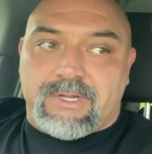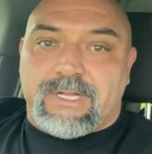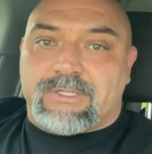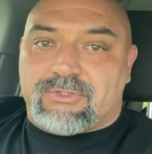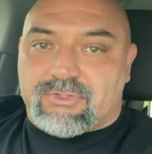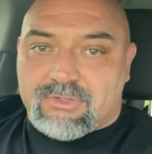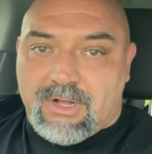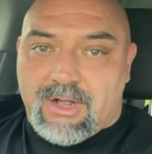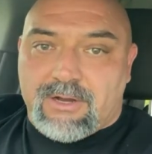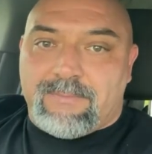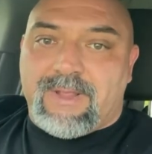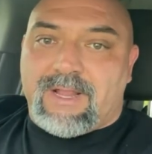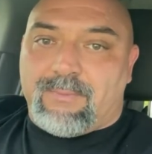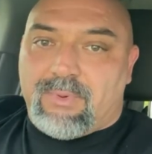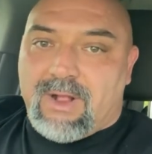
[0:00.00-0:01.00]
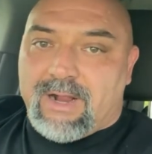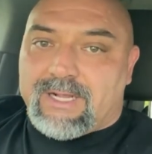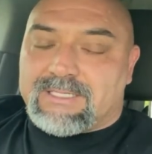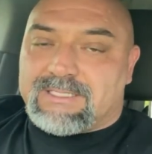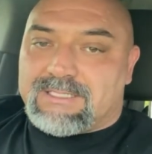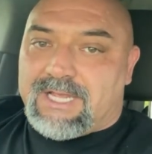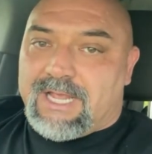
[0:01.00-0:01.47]
strong, you're making
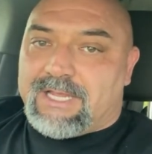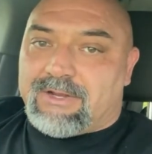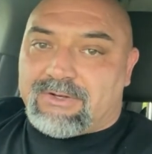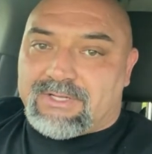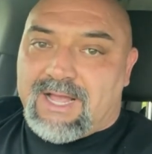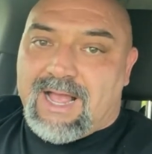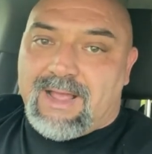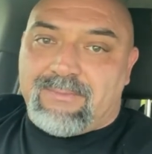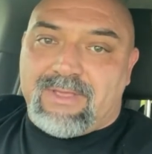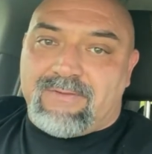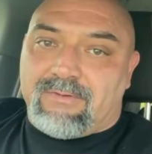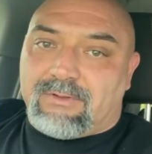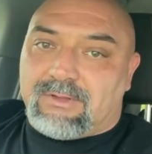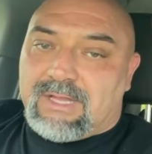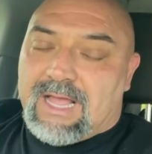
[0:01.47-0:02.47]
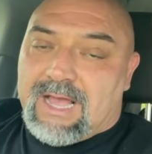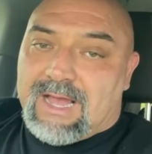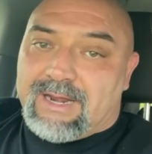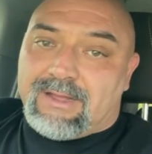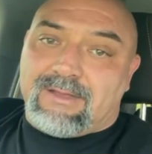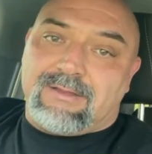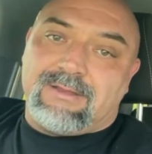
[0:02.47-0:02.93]
progress, take your time. You have a lot
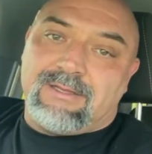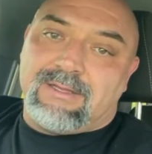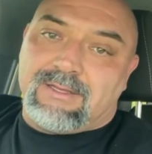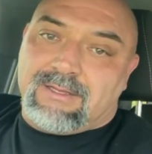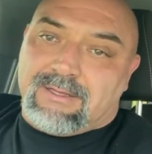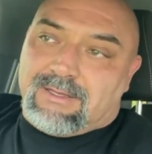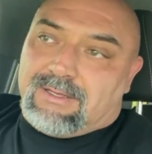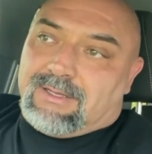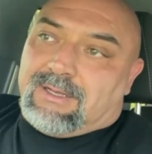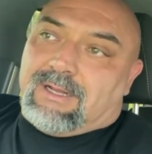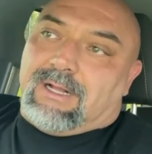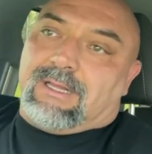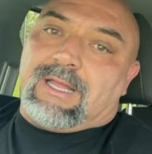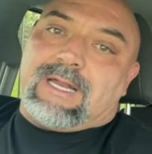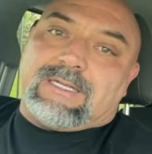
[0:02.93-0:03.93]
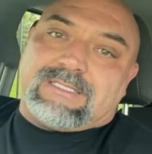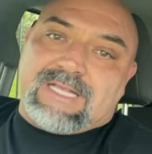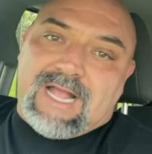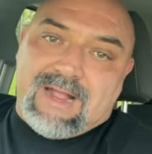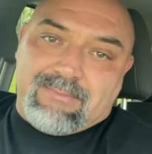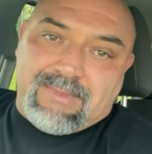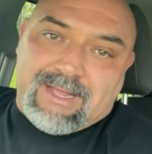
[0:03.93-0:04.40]
of
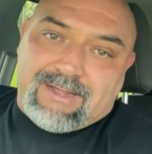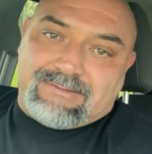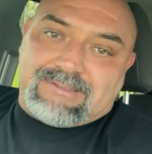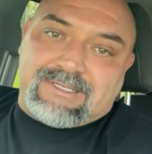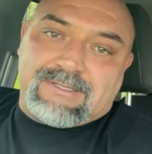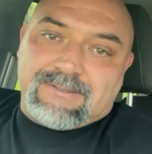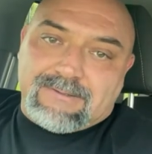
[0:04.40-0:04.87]
time left.